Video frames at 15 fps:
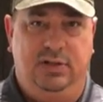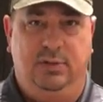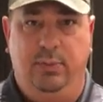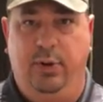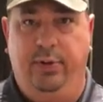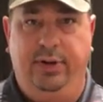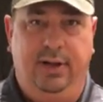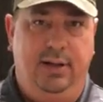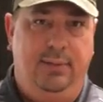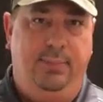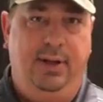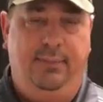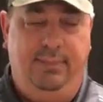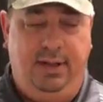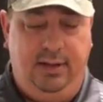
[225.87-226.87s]
smoke in the
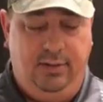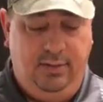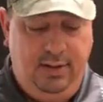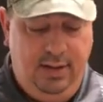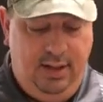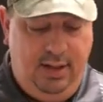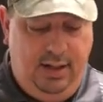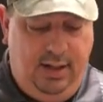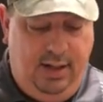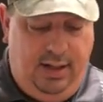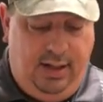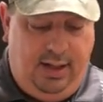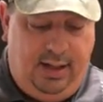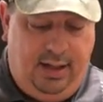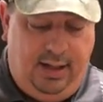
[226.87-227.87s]
pit barrel
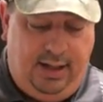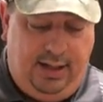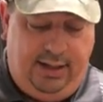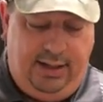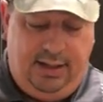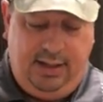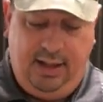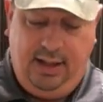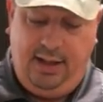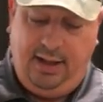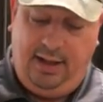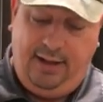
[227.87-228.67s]
uh, on it.